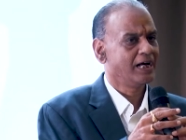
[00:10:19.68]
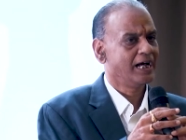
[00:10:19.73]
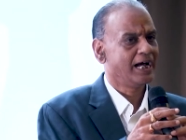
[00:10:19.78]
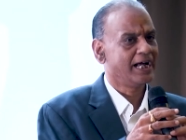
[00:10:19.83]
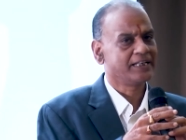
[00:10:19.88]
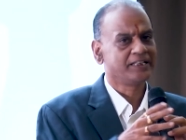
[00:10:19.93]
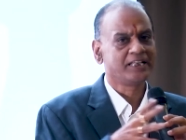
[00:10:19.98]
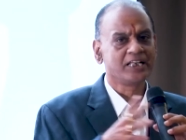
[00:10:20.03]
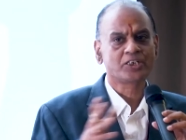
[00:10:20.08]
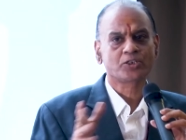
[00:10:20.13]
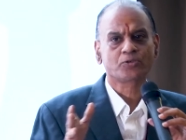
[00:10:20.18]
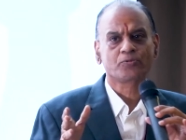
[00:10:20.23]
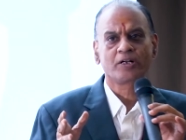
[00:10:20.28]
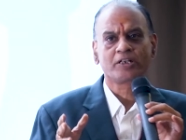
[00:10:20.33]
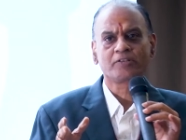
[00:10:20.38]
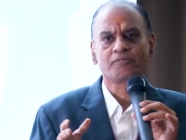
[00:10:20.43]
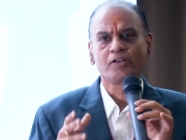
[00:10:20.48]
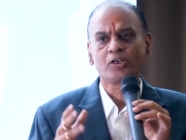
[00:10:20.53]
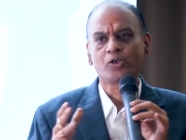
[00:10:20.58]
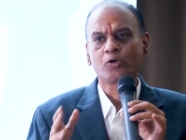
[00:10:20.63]
and these
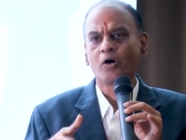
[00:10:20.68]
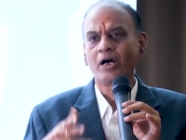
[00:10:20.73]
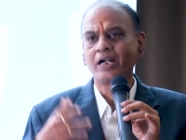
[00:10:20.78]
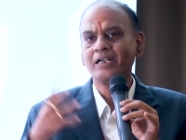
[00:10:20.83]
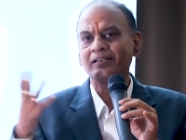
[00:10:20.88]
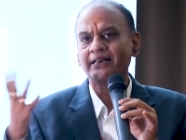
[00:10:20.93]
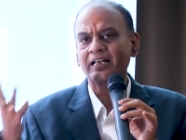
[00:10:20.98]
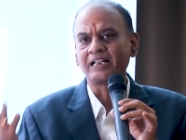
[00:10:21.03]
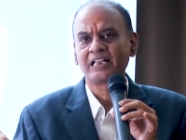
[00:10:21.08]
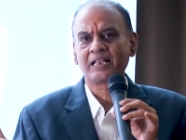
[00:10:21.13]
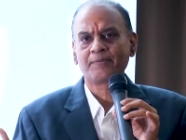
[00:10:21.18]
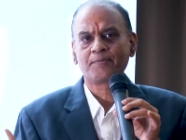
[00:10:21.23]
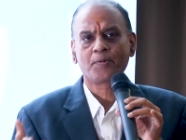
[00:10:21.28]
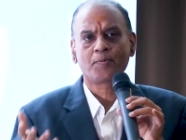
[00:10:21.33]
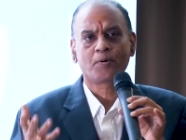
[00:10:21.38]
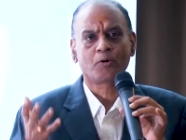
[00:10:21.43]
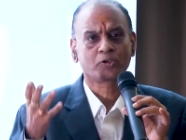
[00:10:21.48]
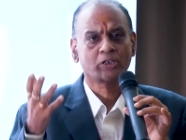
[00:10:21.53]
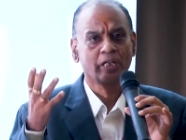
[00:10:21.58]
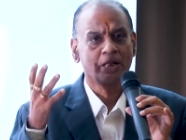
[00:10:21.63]
students will go and tell them
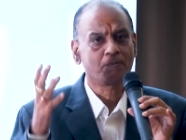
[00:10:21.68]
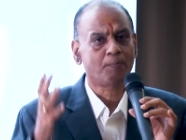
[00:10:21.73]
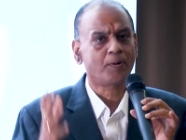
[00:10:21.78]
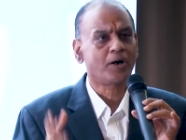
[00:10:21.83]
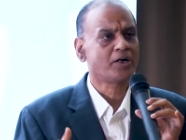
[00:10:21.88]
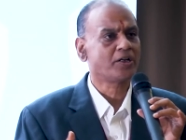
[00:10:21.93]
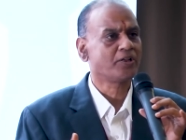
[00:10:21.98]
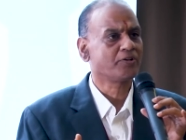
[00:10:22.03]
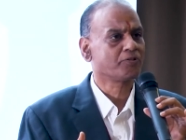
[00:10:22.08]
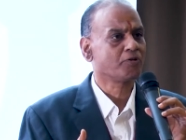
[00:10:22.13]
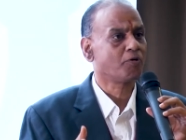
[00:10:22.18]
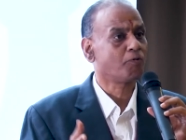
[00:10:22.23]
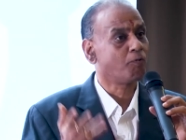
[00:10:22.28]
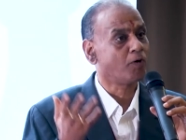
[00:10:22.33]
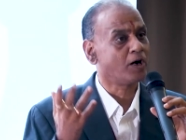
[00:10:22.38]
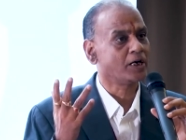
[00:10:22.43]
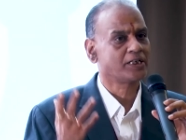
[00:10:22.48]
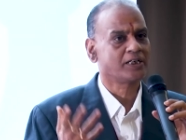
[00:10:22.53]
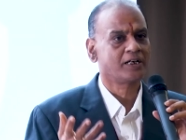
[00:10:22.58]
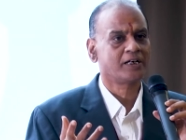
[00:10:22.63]
about the importance of
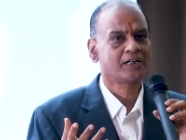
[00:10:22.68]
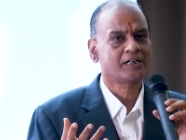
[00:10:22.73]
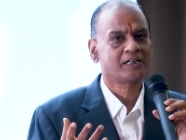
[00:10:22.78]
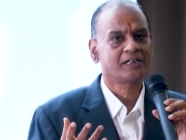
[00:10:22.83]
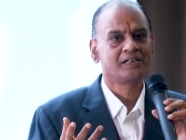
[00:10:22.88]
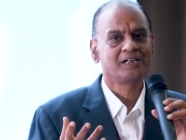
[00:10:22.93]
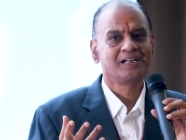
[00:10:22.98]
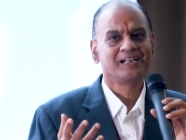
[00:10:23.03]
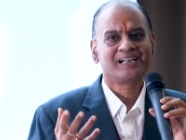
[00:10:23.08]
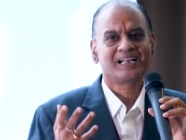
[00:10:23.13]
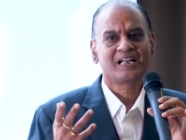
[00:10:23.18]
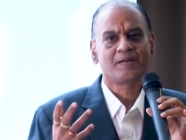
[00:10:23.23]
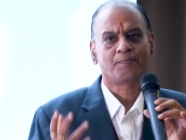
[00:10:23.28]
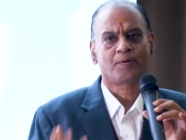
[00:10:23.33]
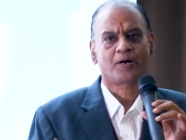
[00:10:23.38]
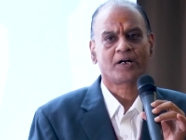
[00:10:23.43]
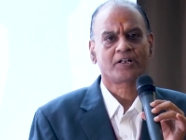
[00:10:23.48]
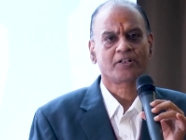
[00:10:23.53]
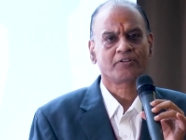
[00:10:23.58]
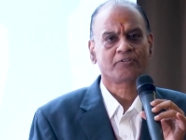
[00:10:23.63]
water,
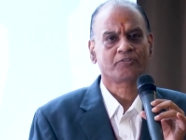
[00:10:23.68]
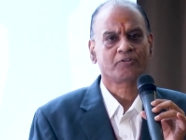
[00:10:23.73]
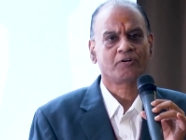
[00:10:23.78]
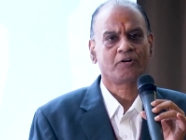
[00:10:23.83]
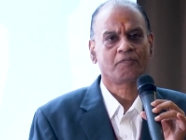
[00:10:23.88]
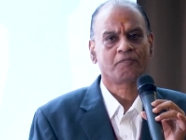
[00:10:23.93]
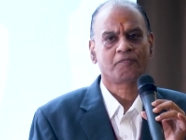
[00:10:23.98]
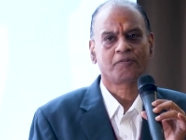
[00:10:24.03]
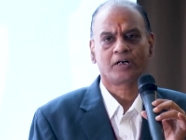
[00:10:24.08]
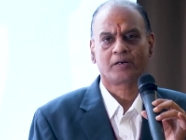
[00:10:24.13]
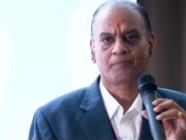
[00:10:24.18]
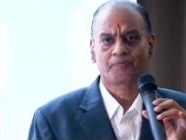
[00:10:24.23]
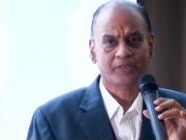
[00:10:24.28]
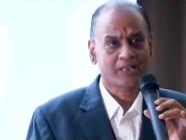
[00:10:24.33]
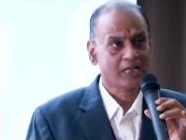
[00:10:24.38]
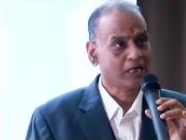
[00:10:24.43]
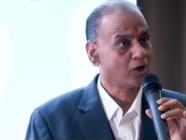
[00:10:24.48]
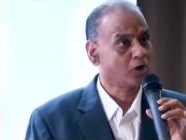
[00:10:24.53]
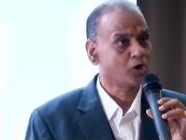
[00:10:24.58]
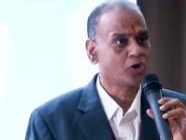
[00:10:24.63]
importance of uh,
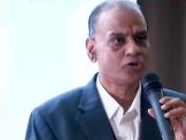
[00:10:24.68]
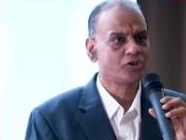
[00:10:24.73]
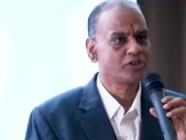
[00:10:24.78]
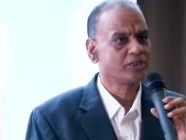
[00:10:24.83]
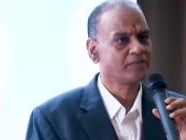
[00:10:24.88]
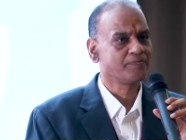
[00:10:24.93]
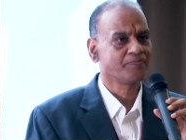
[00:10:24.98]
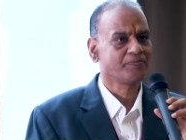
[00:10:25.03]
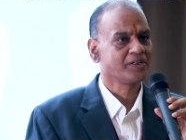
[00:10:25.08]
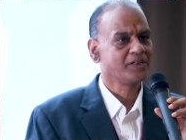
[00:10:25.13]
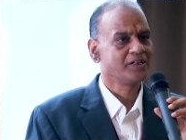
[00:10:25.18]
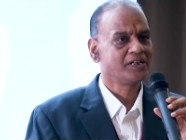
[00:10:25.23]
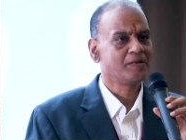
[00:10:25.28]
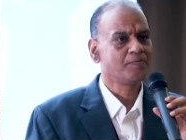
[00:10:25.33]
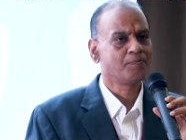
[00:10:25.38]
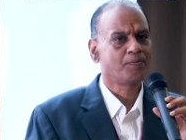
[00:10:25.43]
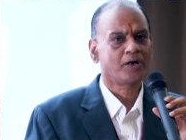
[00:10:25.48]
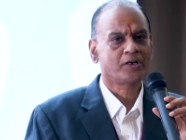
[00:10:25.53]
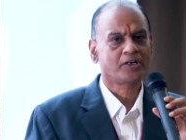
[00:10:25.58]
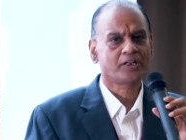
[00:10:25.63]
ecology,
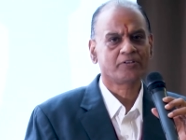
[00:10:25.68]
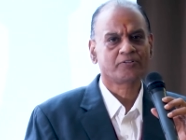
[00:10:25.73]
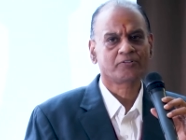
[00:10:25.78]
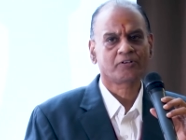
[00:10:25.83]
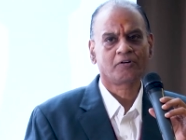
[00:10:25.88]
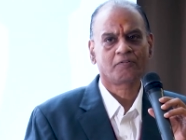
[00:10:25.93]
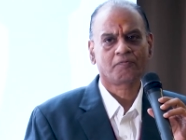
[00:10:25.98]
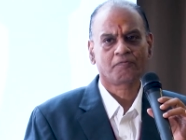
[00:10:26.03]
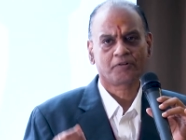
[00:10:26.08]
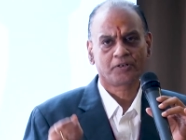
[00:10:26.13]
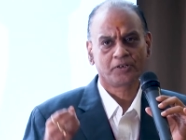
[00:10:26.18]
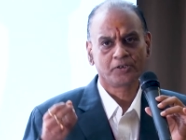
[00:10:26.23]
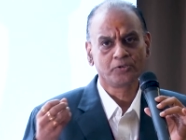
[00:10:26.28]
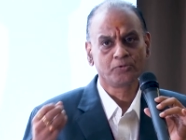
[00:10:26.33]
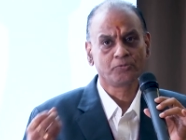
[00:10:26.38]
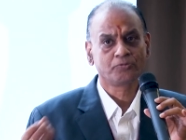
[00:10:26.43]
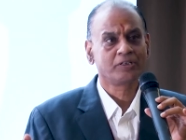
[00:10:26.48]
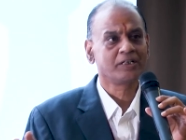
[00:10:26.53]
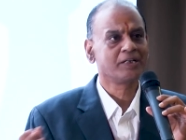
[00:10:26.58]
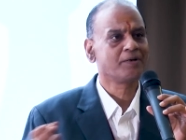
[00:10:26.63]
importance of
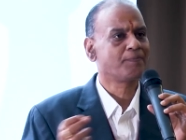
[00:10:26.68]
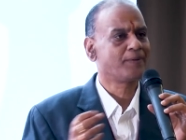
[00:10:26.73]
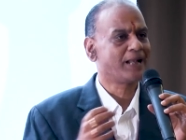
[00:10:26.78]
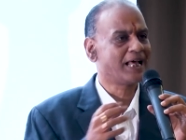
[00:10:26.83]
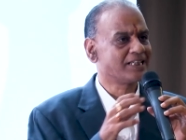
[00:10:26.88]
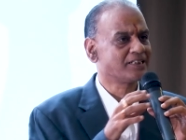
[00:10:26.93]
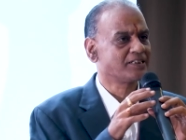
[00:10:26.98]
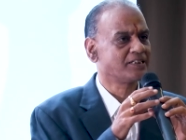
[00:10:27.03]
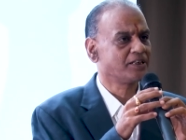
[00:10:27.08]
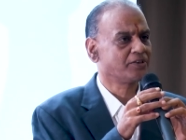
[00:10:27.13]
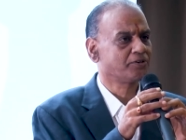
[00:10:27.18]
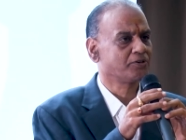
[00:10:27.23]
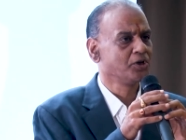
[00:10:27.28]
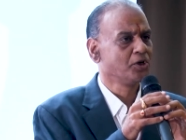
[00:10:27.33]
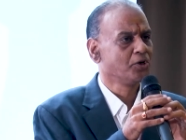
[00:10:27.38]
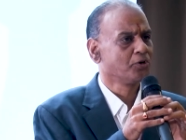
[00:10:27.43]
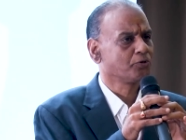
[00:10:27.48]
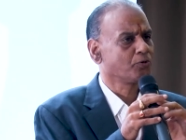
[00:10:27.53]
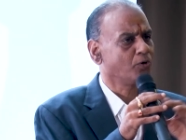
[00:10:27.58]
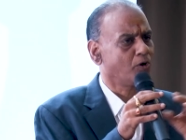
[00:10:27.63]
using plastics.
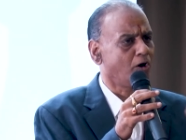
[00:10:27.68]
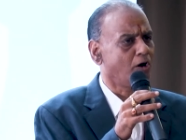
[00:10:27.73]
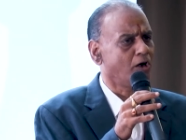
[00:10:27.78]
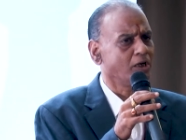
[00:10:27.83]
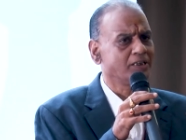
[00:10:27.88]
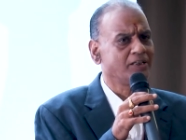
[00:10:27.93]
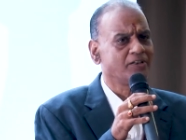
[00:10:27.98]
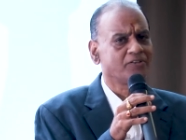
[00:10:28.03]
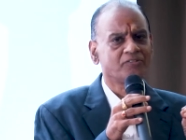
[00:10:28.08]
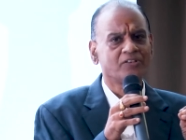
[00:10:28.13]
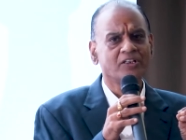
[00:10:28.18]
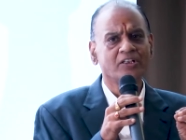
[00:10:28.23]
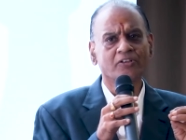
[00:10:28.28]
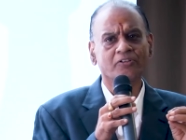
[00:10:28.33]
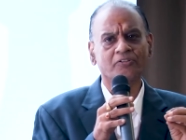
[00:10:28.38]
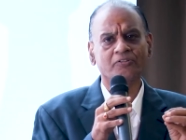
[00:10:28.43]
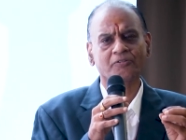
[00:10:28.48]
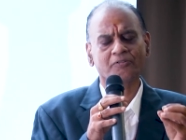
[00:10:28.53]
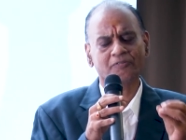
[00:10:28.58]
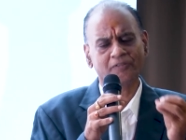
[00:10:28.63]
So all these
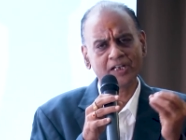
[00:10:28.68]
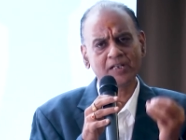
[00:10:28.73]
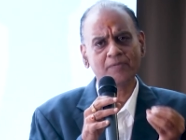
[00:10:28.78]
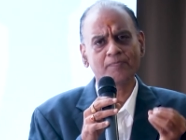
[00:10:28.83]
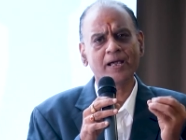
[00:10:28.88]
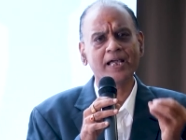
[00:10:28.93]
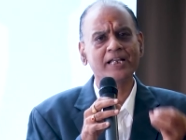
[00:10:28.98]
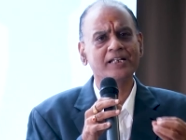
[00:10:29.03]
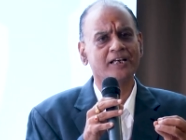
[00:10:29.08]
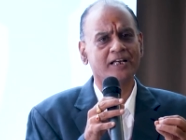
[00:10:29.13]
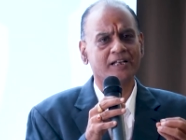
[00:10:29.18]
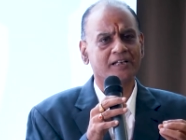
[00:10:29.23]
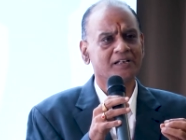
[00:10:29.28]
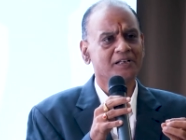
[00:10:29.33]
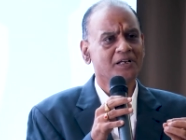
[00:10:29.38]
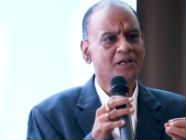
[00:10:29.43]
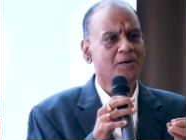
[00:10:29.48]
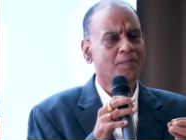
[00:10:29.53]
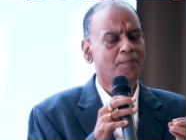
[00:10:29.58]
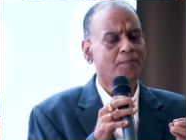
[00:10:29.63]
things very minor,
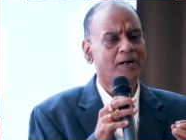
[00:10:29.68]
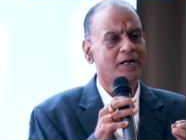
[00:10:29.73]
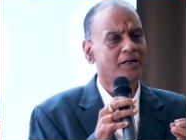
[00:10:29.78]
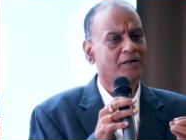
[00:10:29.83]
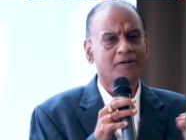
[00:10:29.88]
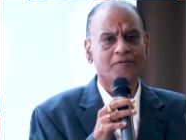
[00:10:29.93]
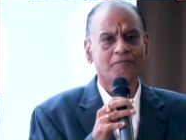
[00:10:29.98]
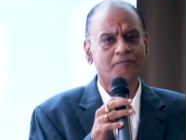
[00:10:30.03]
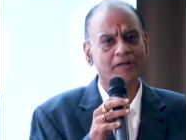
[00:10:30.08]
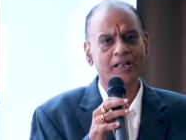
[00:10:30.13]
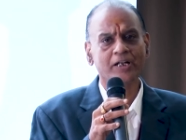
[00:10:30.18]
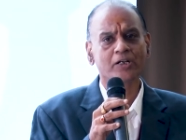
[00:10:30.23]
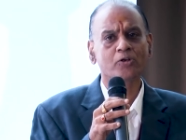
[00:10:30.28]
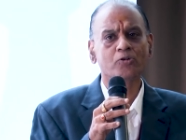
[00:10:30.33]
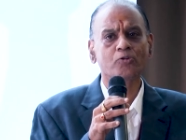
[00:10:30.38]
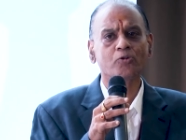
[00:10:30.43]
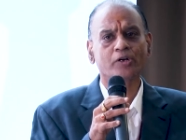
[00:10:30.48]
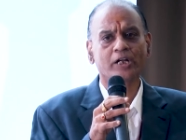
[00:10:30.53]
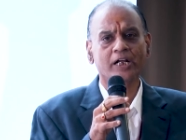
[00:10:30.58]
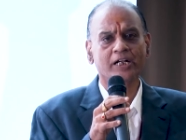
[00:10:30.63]
but when you
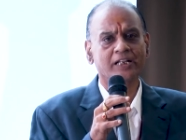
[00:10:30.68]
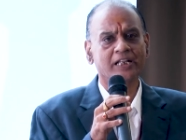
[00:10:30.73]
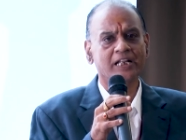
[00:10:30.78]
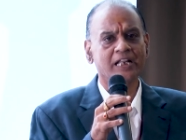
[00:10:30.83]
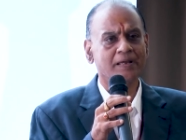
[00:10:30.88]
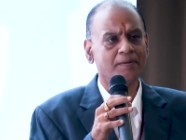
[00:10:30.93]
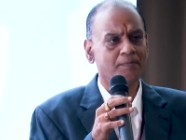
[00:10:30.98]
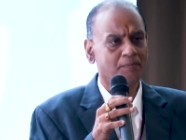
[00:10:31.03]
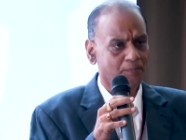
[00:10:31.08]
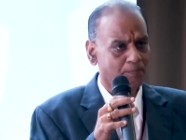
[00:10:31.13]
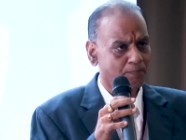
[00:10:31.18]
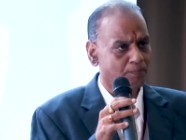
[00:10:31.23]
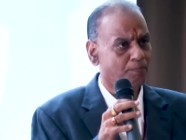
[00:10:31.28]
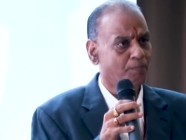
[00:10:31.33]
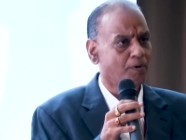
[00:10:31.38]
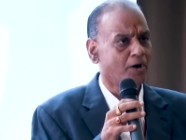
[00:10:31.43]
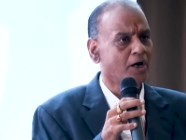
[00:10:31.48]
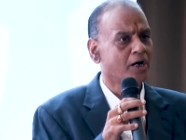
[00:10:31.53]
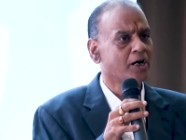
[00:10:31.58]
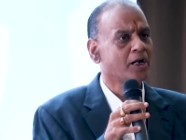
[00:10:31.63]
look at in a
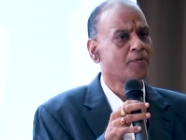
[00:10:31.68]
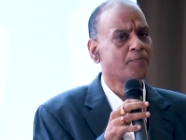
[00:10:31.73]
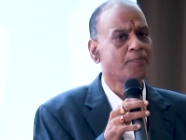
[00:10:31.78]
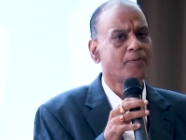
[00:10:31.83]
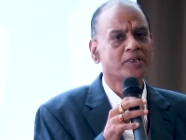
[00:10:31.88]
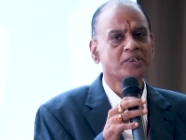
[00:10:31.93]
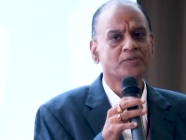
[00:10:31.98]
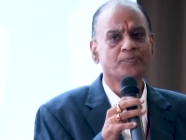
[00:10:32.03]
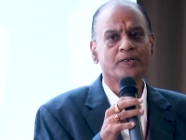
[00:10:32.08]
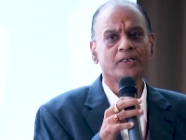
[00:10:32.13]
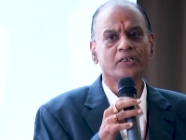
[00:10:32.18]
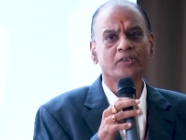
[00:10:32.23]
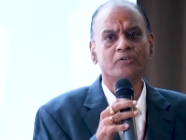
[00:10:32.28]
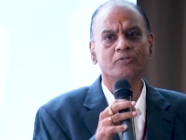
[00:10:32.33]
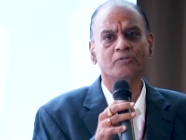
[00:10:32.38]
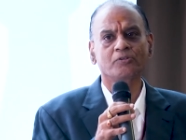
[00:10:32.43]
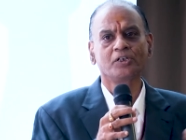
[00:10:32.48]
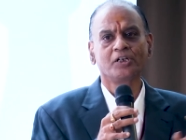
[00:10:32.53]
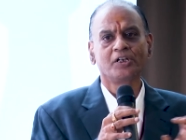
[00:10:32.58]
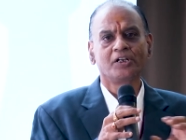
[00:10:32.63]
broader
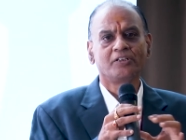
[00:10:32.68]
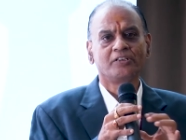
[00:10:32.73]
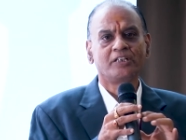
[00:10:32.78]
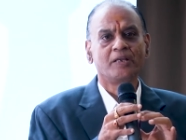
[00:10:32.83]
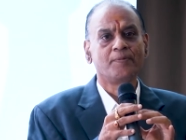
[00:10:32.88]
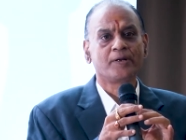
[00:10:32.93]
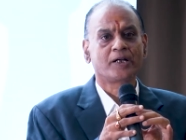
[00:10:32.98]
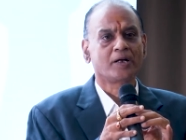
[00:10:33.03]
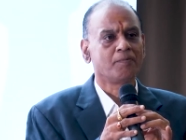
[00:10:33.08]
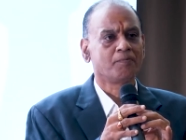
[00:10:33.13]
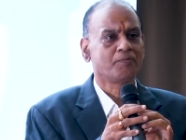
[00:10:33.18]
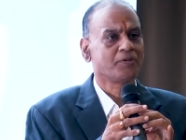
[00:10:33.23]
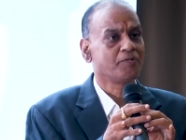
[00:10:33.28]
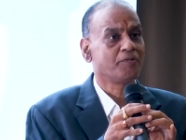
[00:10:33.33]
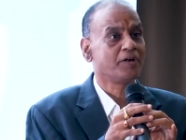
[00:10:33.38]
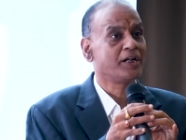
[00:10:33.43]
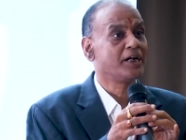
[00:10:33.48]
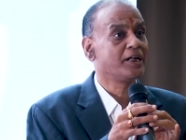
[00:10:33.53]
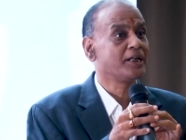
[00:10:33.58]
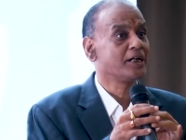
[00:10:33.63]
perspective, they become
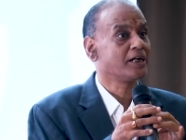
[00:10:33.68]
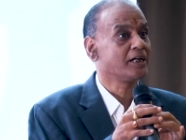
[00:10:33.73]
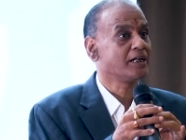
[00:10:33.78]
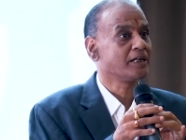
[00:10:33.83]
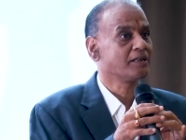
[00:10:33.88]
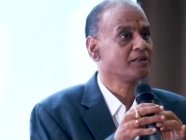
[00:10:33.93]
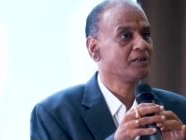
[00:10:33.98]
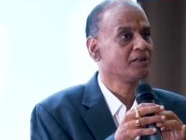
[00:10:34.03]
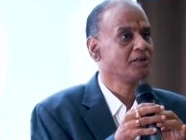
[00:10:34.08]
very deadly.